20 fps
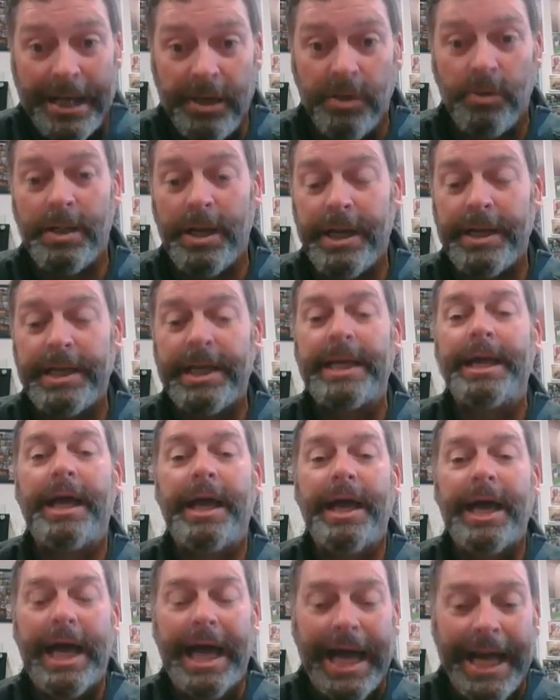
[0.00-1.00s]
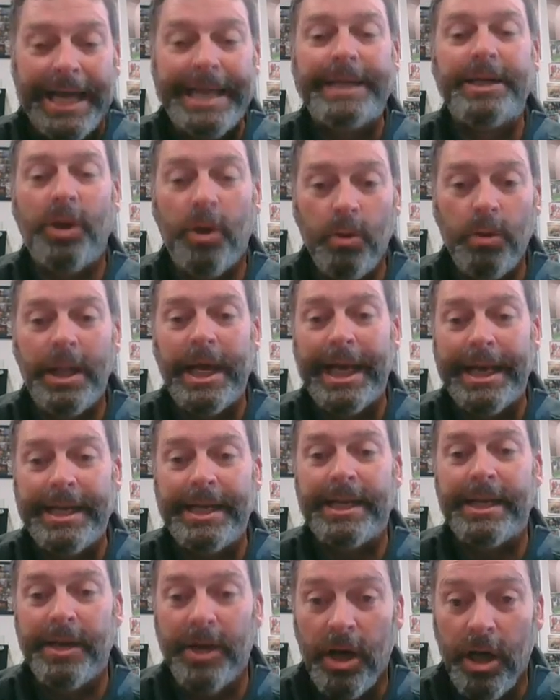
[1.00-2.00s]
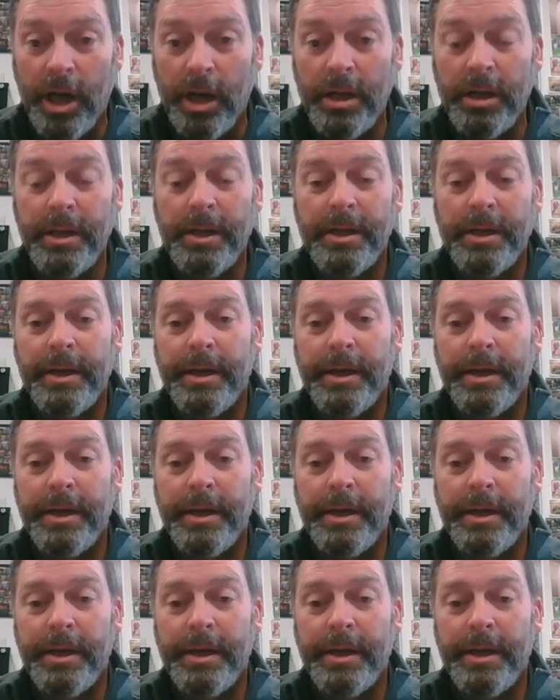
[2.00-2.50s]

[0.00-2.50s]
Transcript: don't like it. I don't like it at all.